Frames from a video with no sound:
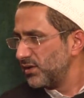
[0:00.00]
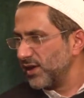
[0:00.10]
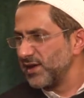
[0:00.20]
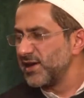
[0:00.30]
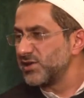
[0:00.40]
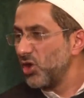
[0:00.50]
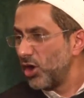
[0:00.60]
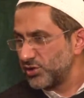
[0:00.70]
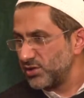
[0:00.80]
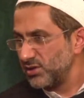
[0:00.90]
That it is
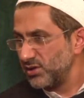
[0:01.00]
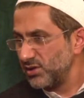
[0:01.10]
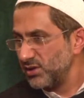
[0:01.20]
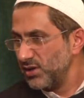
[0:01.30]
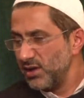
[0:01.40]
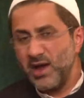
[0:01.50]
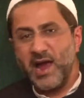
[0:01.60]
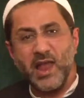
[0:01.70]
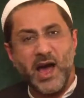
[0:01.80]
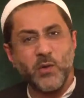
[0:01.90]
not
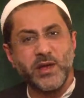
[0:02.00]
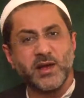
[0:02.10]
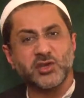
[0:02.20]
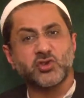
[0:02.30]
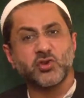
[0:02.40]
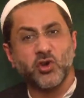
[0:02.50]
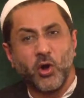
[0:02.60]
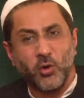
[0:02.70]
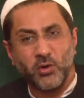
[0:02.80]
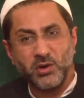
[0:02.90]
allowing us to
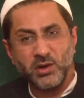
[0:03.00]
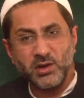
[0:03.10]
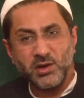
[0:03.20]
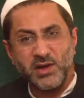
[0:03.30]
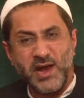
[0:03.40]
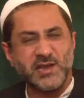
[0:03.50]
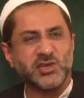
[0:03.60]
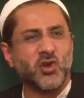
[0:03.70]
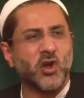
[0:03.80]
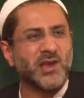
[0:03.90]
grow, it
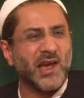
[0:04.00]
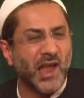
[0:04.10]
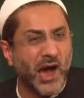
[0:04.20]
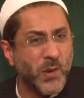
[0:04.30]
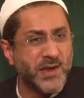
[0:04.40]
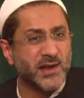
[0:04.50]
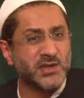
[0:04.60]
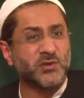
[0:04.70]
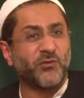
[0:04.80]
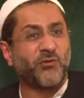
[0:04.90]
is not allowing
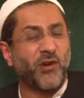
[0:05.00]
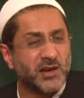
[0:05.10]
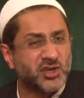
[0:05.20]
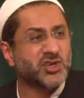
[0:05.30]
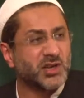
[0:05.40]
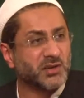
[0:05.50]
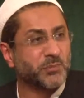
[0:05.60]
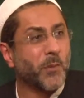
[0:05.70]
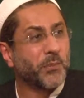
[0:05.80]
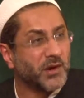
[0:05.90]
us to function
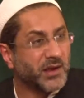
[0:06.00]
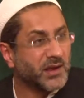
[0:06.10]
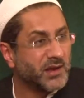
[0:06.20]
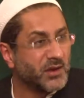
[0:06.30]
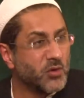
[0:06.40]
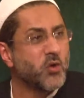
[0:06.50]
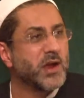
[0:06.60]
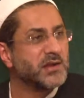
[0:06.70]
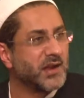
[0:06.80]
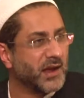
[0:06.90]
properly. Who
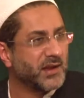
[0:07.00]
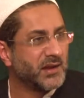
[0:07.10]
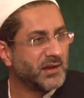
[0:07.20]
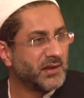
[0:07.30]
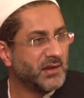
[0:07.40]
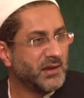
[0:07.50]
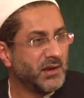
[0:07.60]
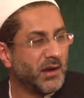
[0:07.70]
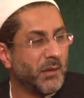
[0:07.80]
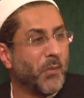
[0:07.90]
can deny?
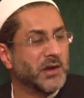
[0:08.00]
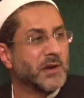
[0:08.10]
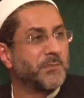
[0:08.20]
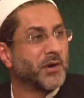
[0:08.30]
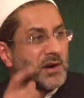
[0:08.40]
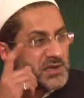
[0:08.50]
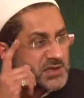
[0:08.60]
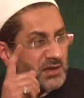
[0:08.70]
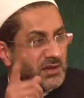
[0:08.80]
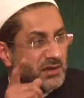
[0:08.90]
But a
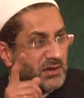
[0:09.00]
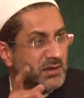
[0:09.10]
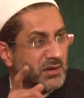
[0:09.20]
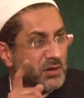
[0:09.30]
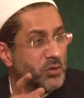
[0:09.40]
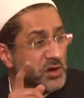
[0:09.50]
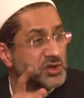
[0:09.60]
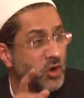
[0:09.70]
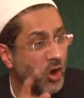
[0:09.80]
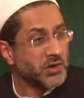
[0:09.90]
person who
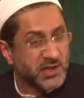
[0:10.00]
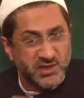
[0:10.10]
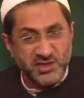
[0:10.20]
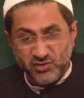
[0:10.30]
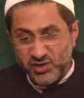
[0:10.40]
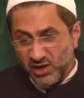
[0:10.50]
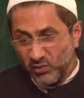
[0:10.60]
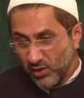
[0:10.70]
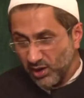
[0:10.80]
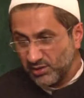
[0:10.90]
is not in this real
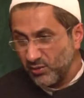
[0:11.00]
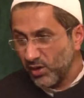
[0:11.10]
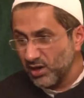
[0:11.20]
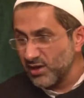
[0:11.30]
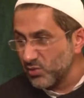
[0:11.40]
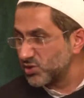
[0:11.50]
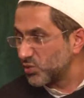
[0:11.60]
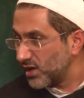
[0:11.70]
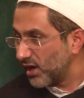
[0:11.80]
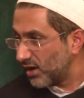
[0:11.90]
world, the world in which
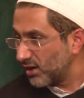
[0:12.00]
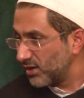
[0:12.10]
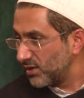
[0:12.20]
we are.